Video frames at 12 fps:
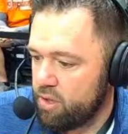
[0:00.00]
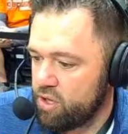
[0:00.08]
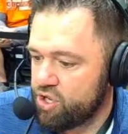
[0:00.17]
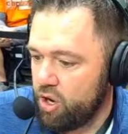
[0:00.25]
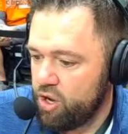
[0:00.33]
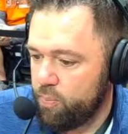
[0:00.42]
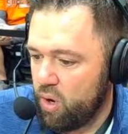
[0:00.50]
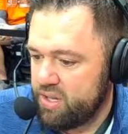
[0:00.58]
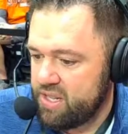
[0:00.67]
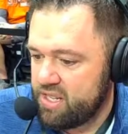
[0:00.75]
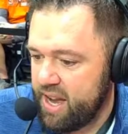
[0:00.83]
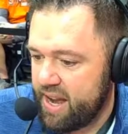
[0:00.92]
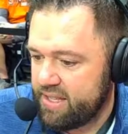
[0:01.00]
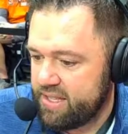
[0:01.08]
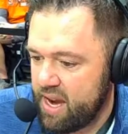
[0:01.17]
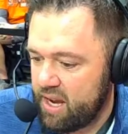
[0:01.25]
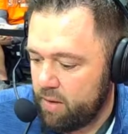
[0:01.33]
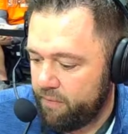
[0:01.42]
to show you Boise State
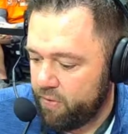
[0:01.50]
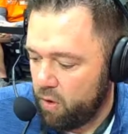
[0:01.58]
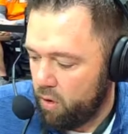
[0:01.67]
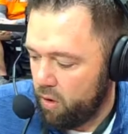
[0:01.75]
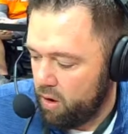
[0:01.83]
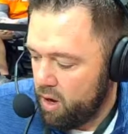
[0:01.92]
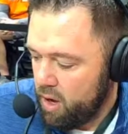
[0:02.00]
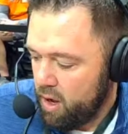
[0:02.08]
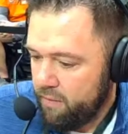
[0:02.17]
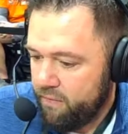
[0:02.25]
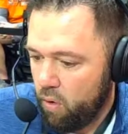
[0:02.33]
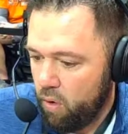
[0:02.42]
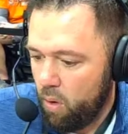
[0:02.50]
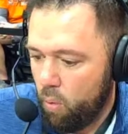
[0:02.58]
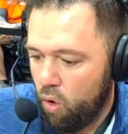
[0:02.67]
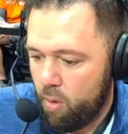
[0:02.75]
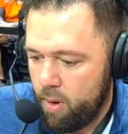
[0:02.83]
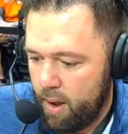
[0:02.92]
taking the floor for
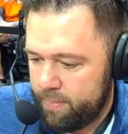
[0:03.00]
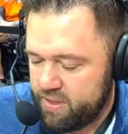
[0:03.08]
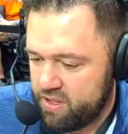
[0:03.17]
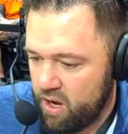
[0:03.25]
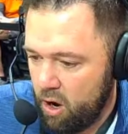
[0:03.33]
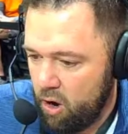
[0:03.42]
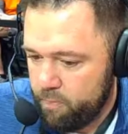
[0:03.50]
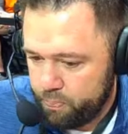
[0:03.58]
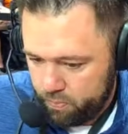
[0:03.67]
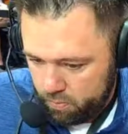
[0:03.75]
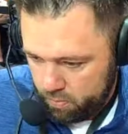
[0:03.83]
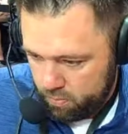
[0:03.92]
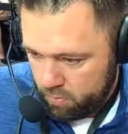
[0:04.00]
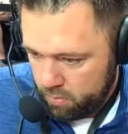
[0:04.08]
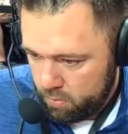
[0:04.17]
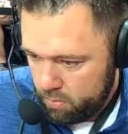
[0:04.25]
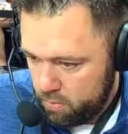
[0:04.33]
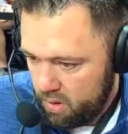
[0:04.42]
warm-ups. So
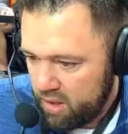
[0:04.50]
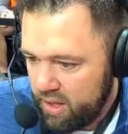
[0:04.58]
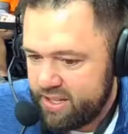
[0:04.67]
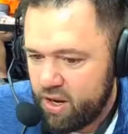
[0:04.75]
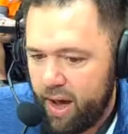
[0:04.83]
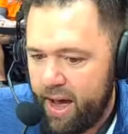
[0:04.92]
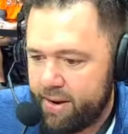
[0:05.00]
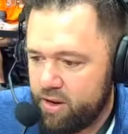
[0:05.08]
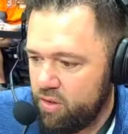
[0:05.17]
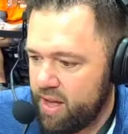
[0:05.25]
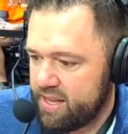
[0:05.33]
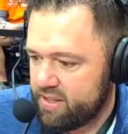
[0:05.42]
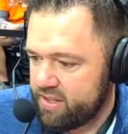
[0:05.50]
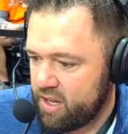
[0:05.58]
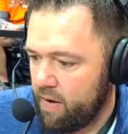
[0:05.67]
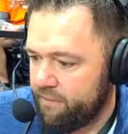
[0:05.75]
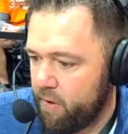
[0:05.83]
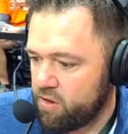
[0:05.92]
let's go ahead and do this. Let's
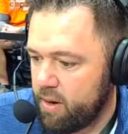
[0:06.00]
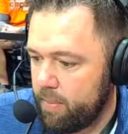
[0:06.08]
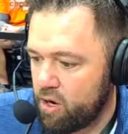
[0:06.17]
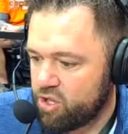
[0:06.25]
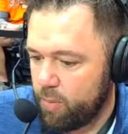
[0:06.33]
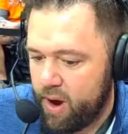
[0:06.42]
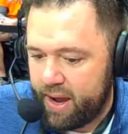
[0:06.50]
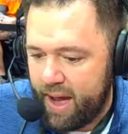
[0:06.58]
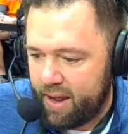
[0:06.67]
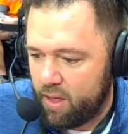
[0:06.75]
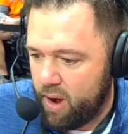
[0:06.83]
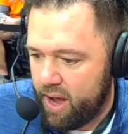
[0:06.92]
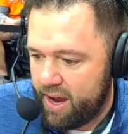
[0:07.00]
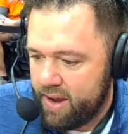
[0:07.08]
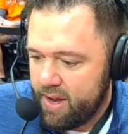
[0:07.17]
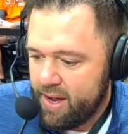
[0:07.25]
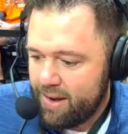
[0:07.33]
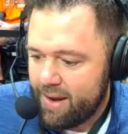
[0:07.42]
get our first commercial break out of the way.
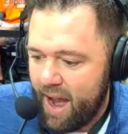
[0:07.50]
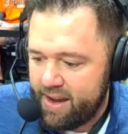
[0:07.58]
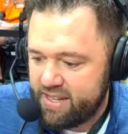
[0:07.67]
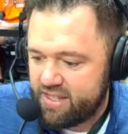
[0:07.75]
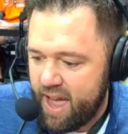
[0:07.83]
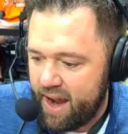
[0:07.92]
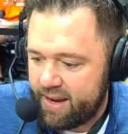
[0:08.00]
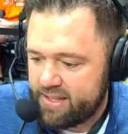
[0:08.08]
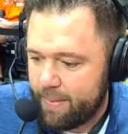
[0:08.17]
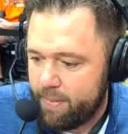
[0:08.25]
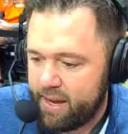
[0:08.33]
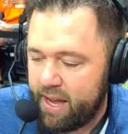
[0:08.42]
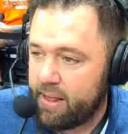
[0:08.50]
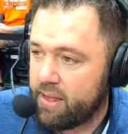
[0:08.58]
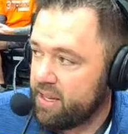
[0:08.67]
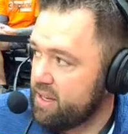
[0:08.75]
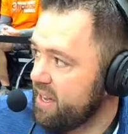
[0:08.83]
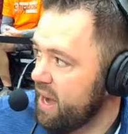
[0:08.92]
90 seconds. I'm going to get
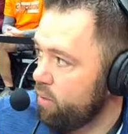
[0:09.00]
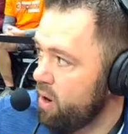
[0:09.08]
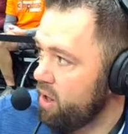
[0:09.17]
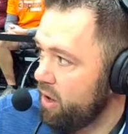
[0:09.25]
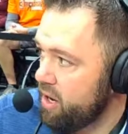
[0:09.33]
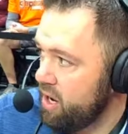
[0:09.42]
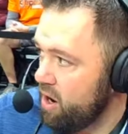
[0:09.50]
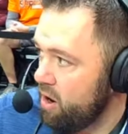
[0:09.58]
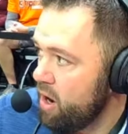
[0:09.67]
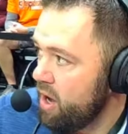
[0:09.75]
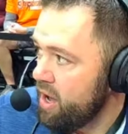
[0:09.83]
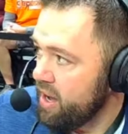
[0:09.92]
Kent Riddle in here.